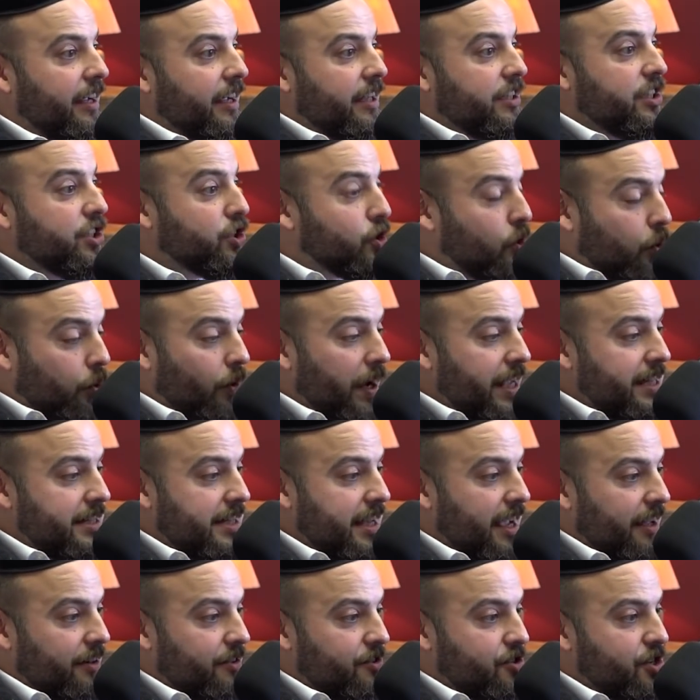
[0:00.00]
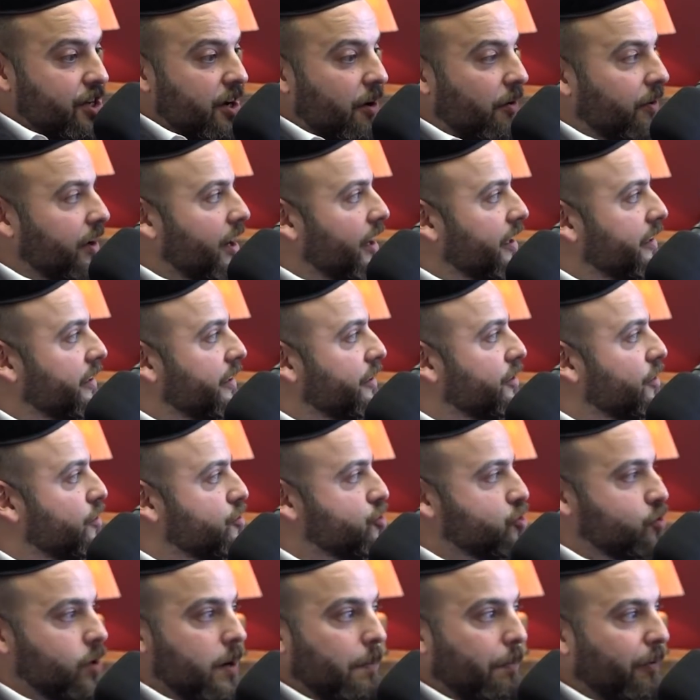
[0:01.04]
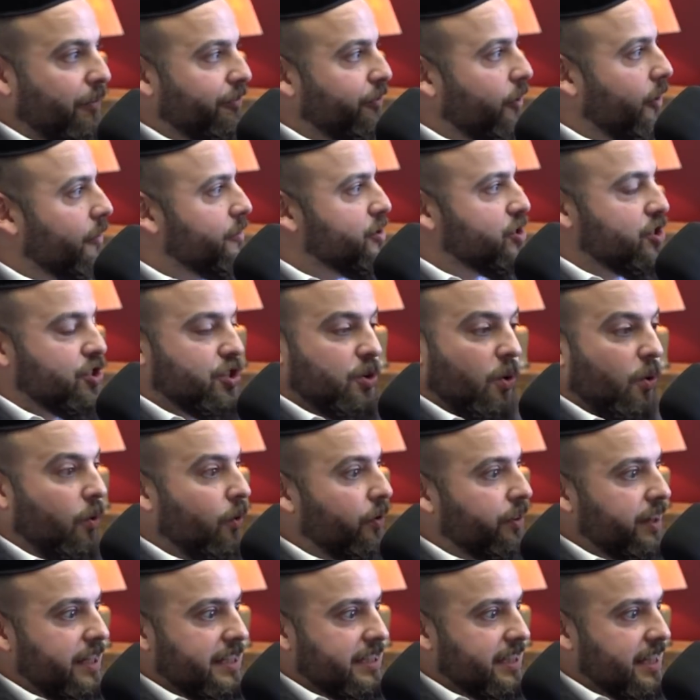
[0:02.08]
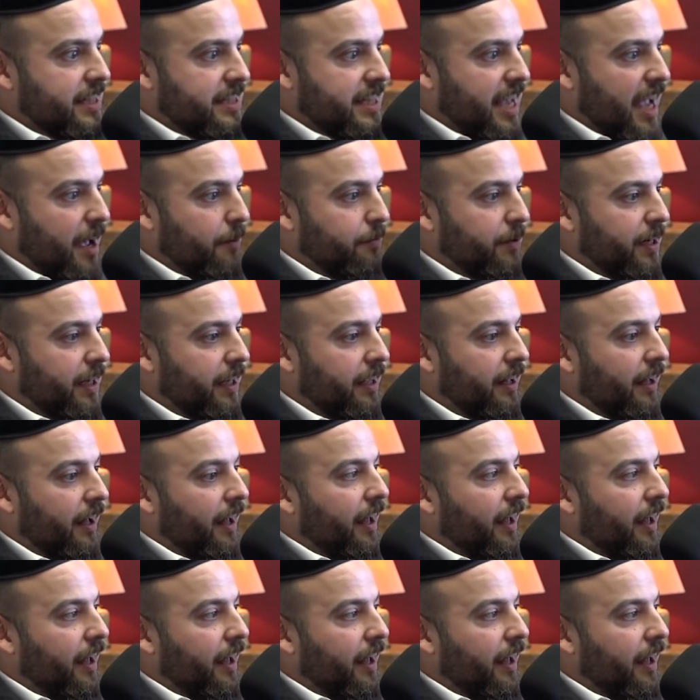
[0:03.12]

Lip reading: This crazy energy going on. Street performers, just all these things happening.